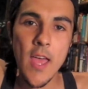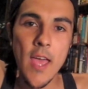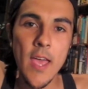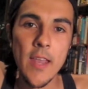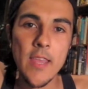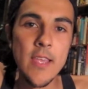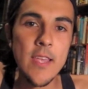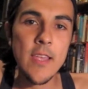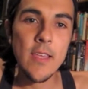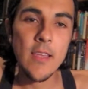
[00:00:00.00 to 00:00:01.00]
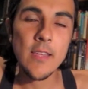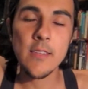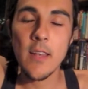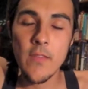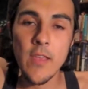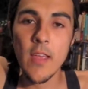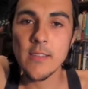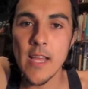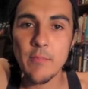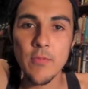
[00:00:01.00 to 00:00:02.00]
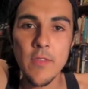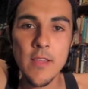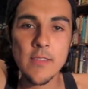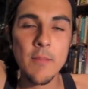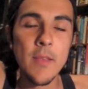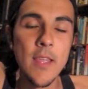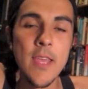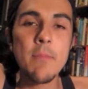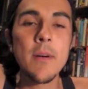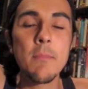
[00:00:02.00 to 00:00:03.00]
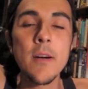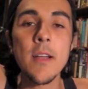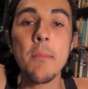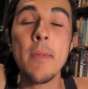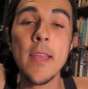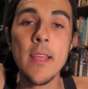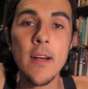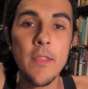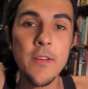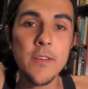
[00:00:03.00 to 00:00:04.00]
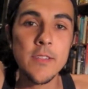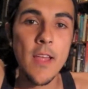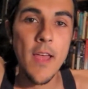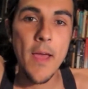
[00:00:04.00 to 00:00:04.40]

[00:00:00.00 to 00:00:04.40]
And he is a living example of this. I mean, him among many others,